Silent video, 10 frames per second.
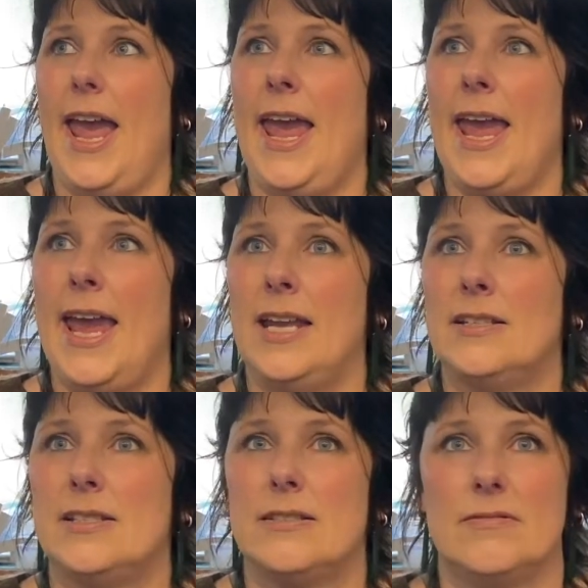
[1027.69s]

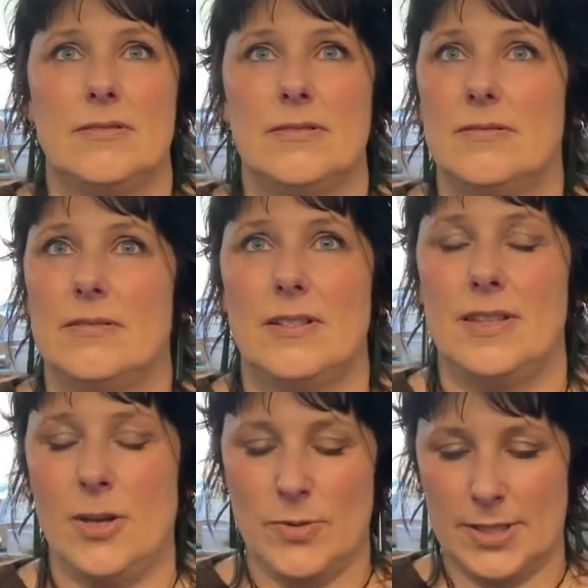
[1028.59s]
And
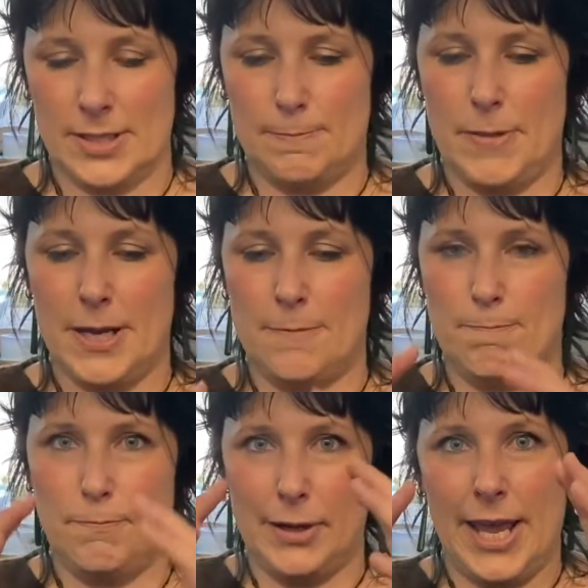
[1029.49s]
there was this big
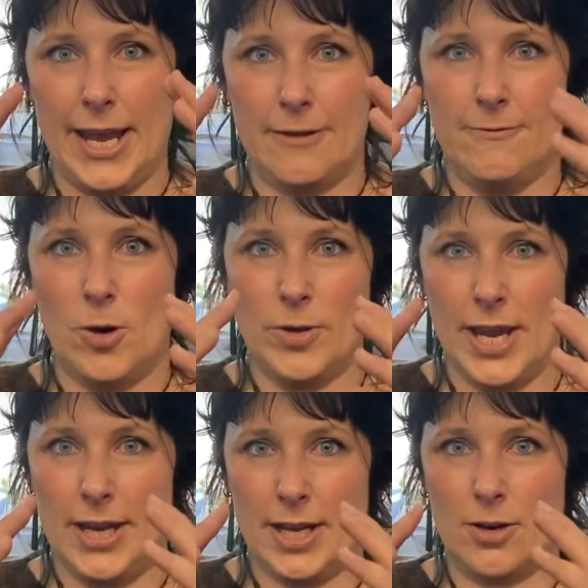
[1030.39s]
black
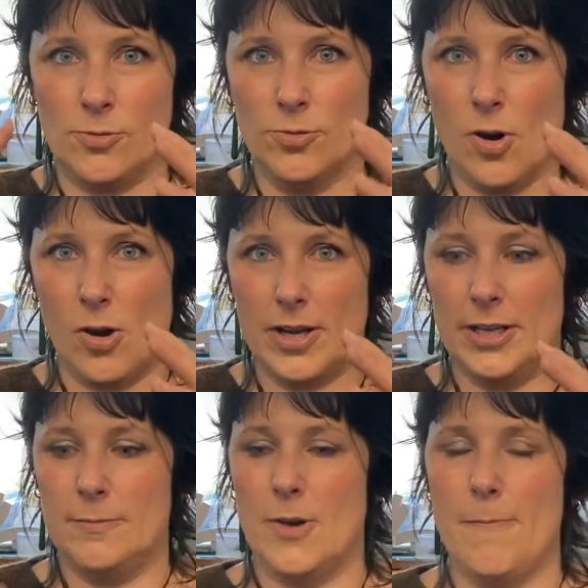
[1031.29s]
volcanic rock
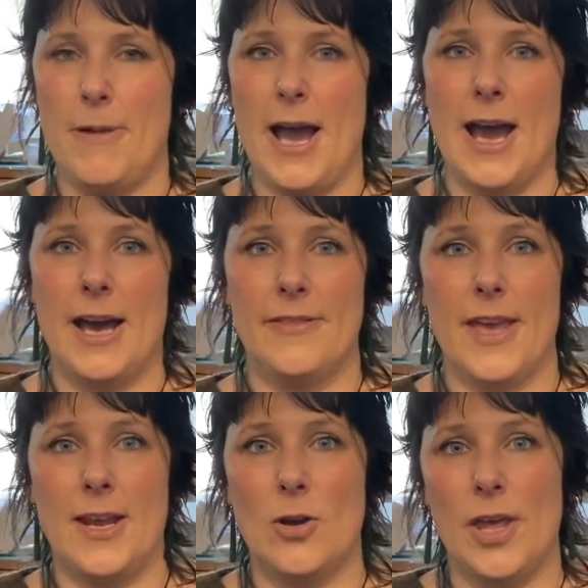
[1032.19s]
in my path,
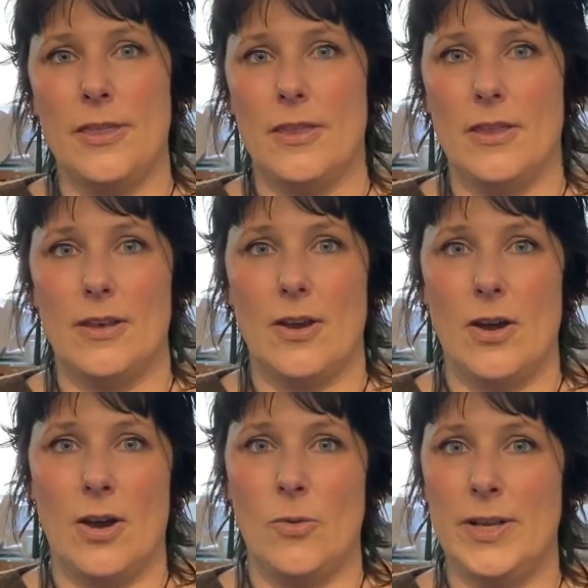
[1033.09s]
and I
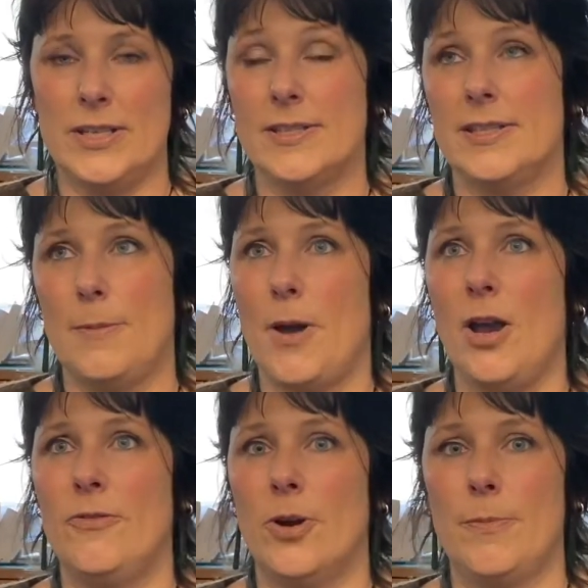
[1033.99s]
went to step
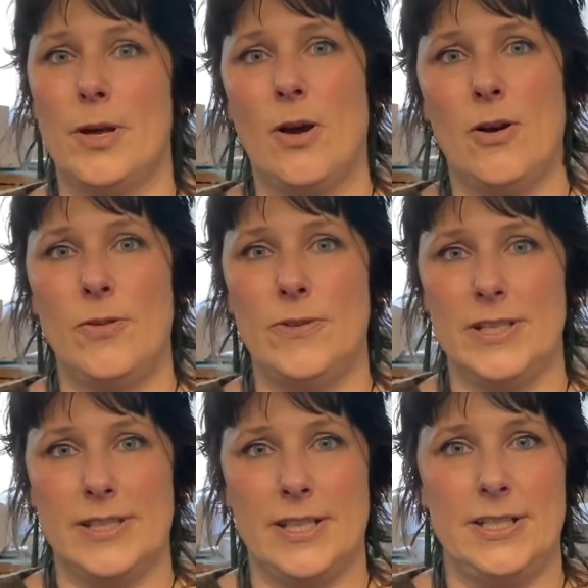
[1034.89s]
over it, but I
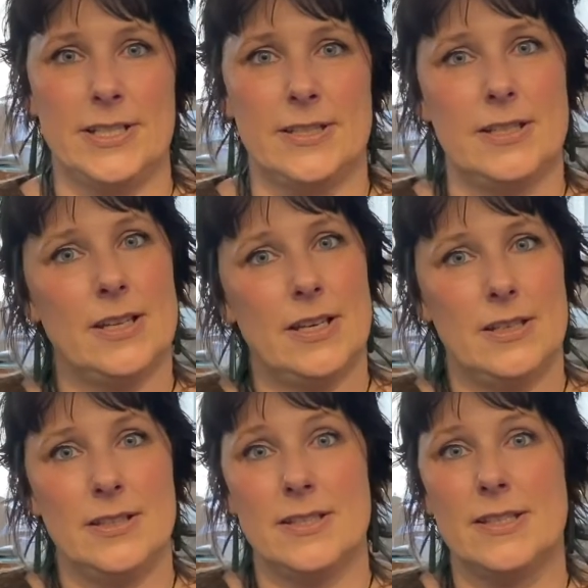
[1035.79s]
obviously just
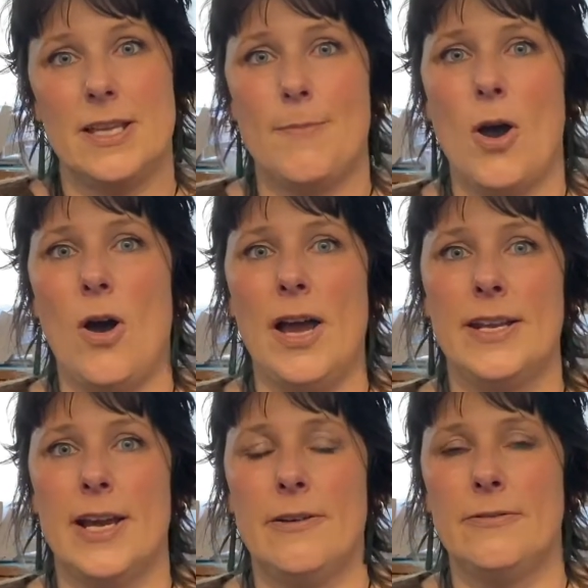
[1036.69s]
didn't step high
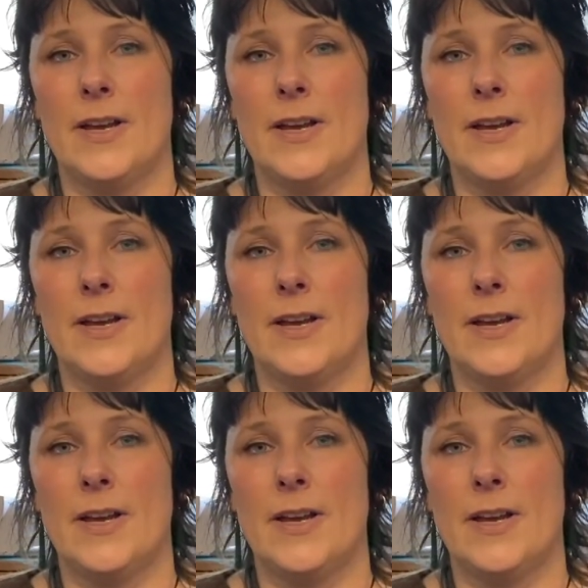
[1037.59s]
enough.